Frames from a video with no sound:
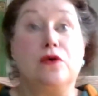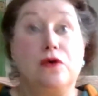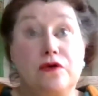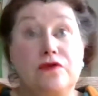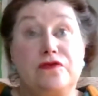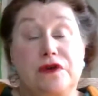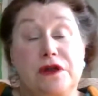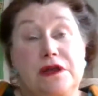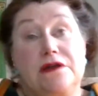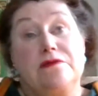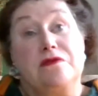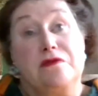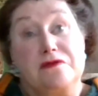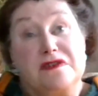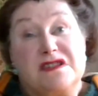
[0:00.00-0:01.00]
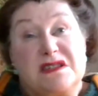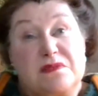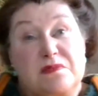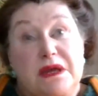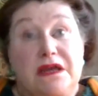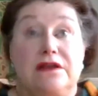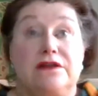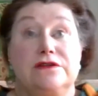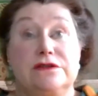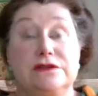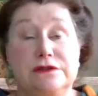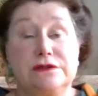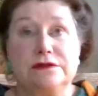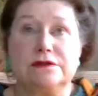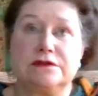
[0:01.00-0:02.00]
or freedom of speech,
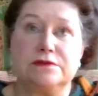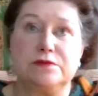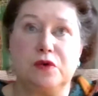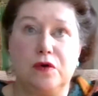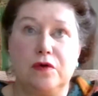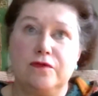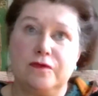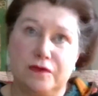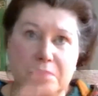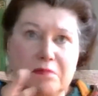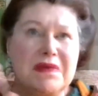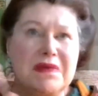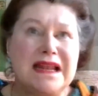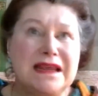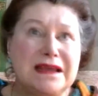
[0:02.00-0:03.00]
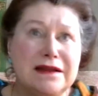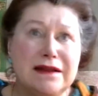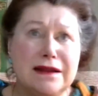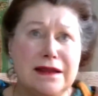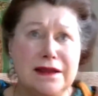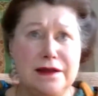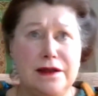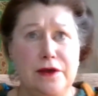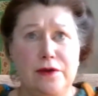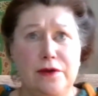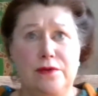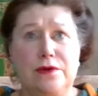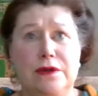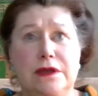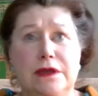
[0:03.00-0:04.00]
as it's more familiarly
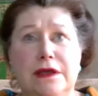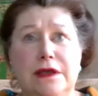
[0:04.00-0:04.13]
known.